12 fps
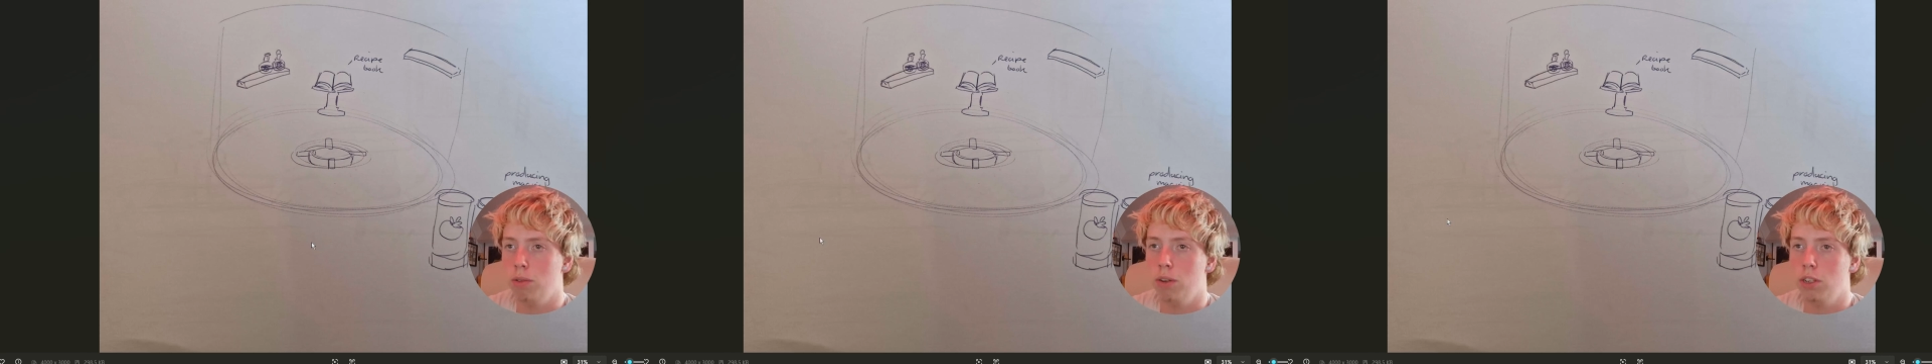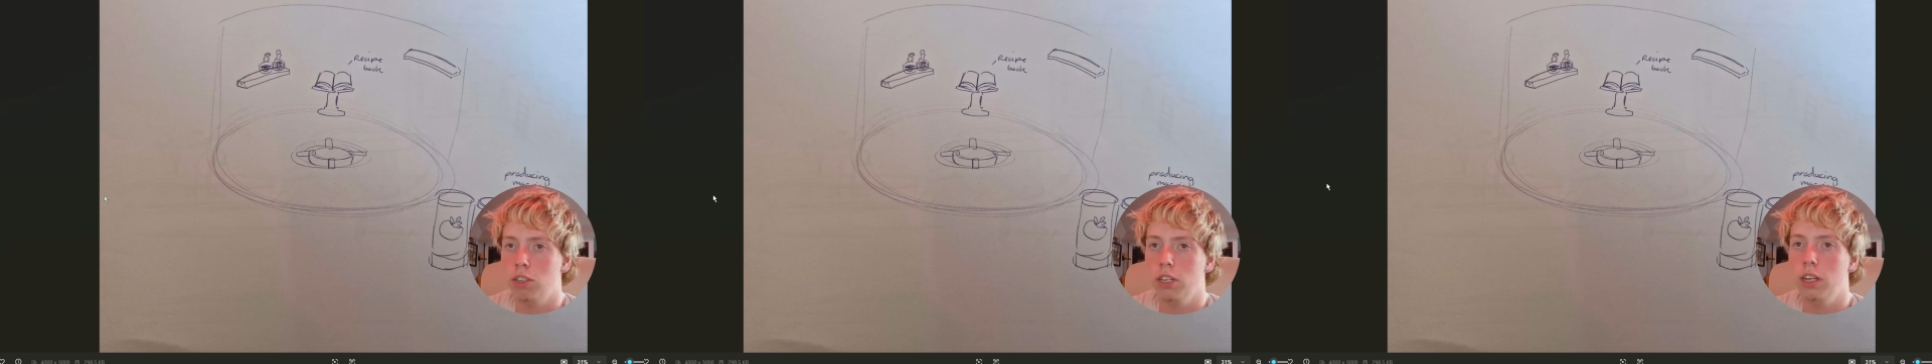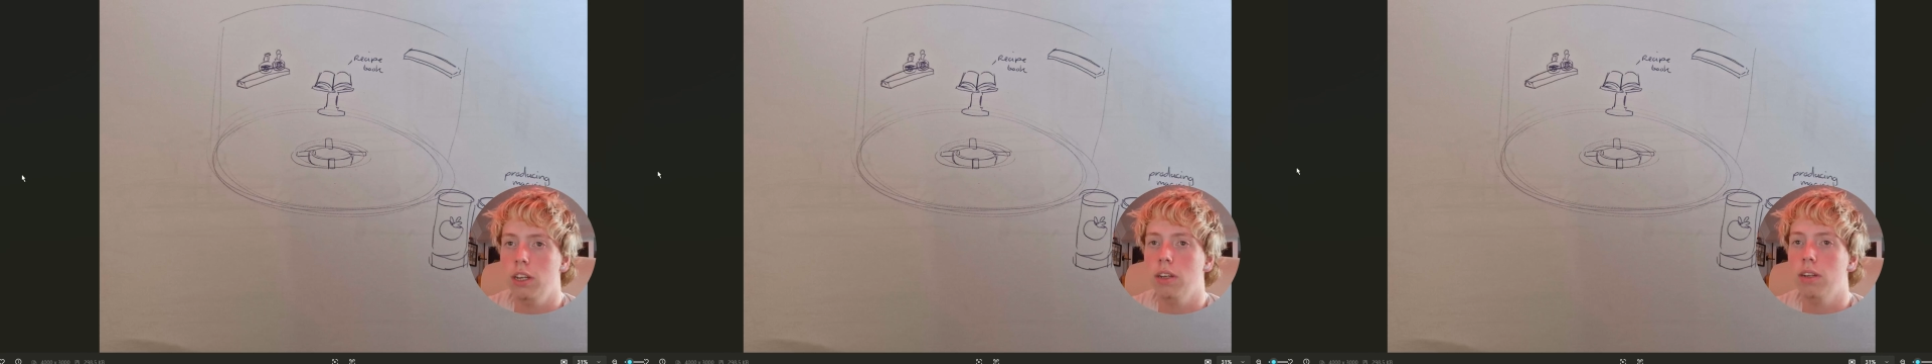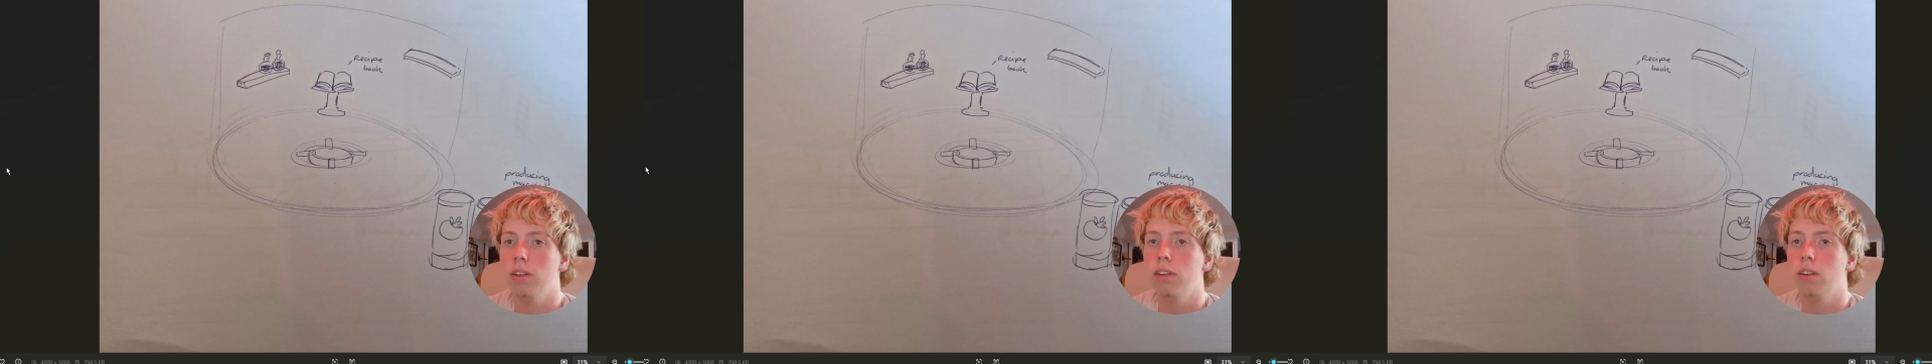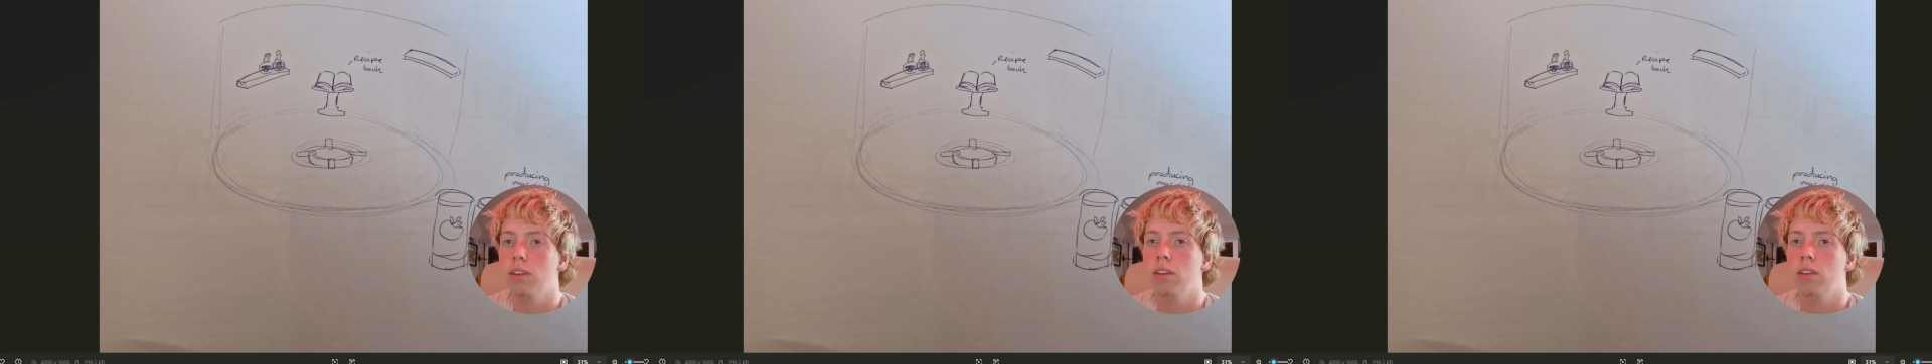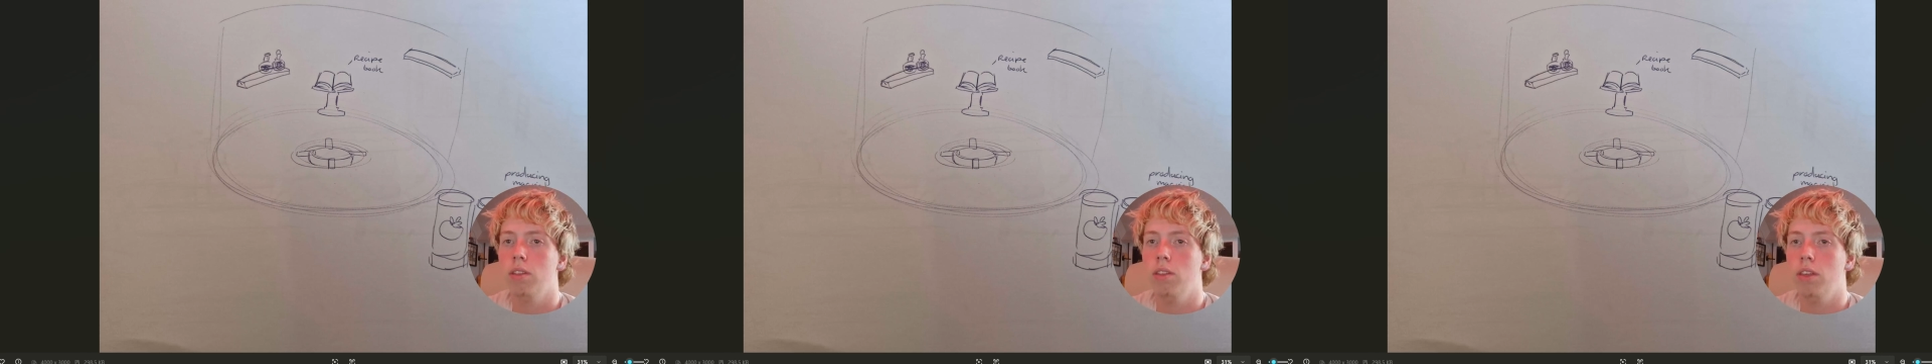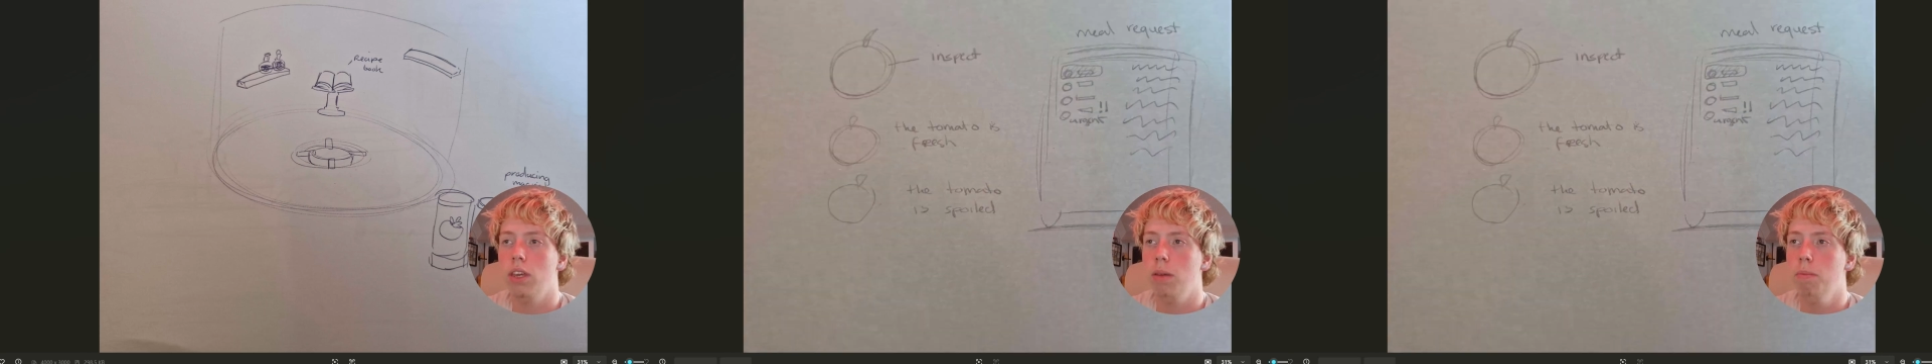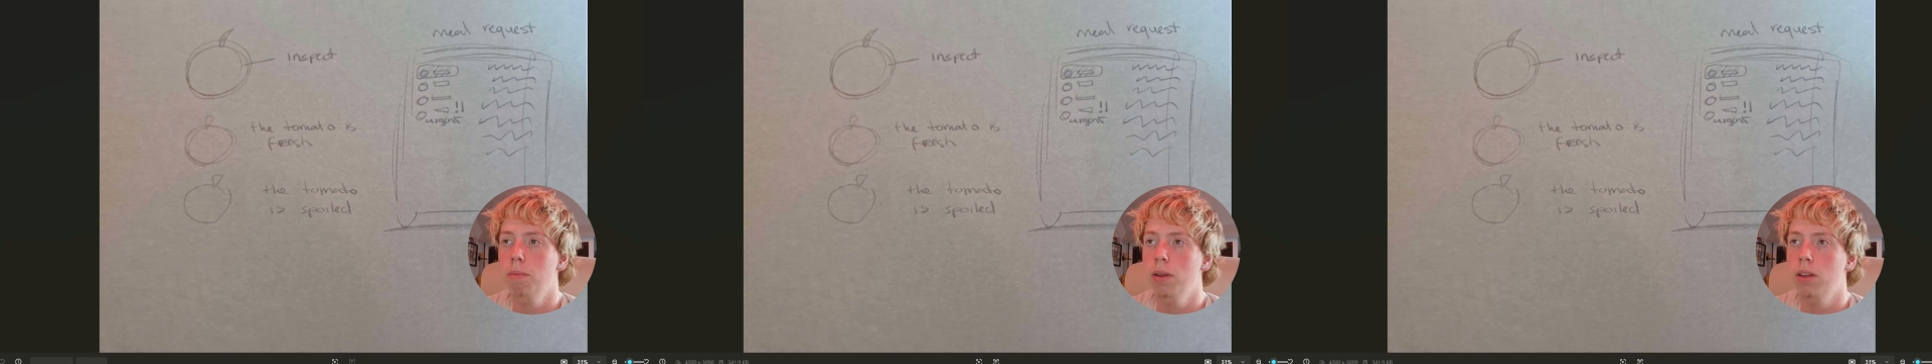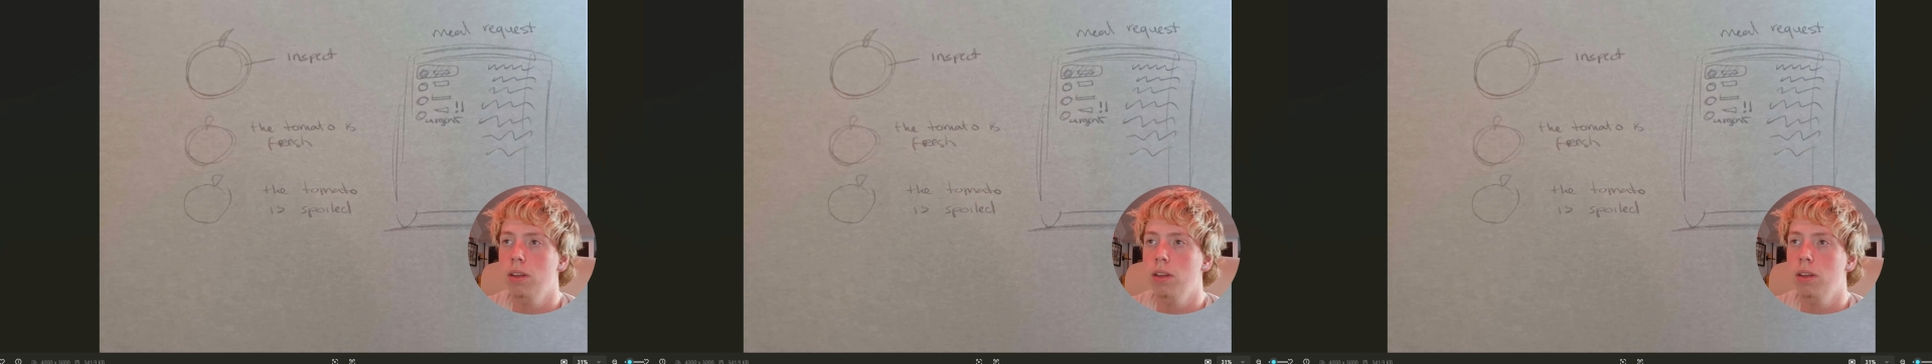rustic theme.